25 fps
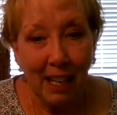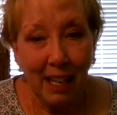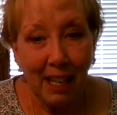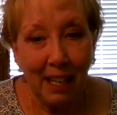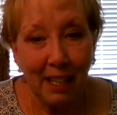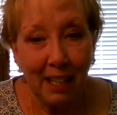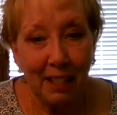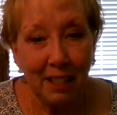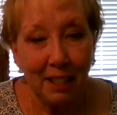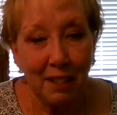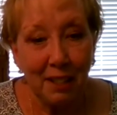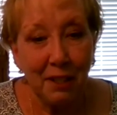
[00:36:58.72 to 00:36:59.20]

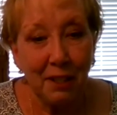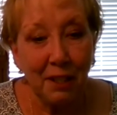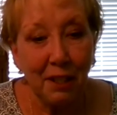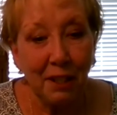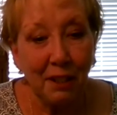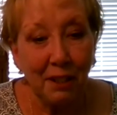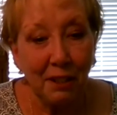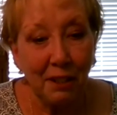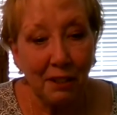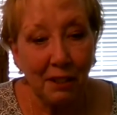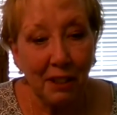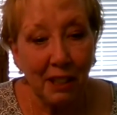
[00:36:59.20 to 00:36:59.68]
And
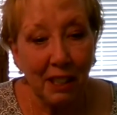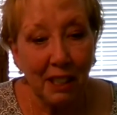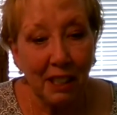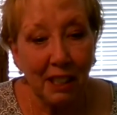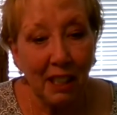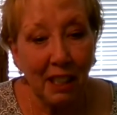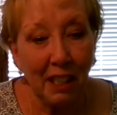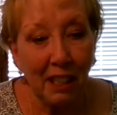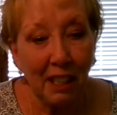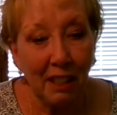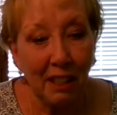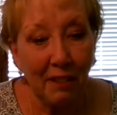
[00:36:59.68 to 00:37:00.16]
so
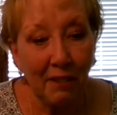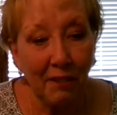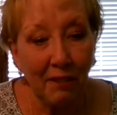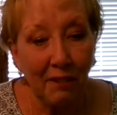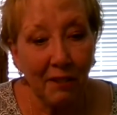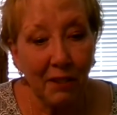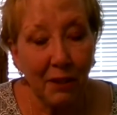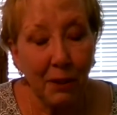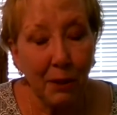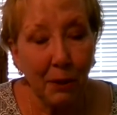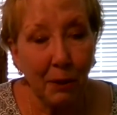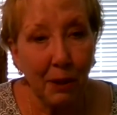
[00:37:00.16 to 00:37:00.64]

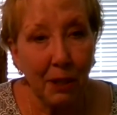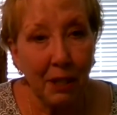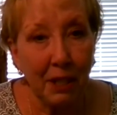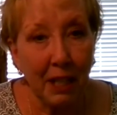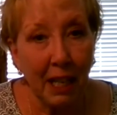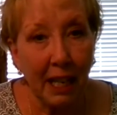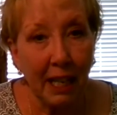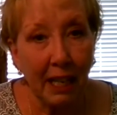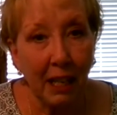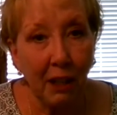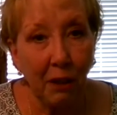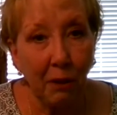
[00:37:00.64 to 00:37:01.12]
so it's
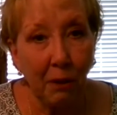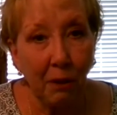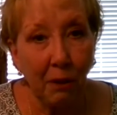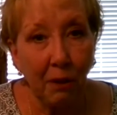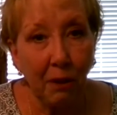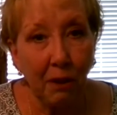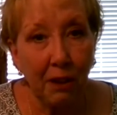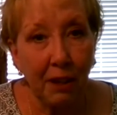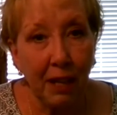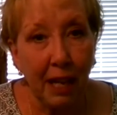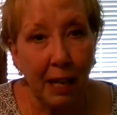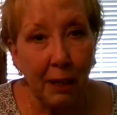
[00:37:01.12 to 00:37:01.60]
like
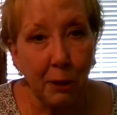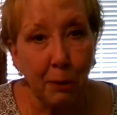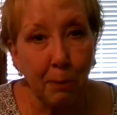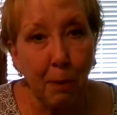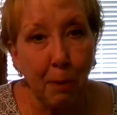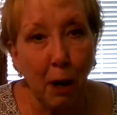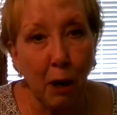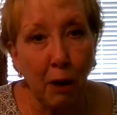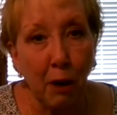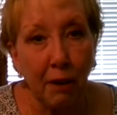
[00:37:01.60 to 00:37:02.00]
that's part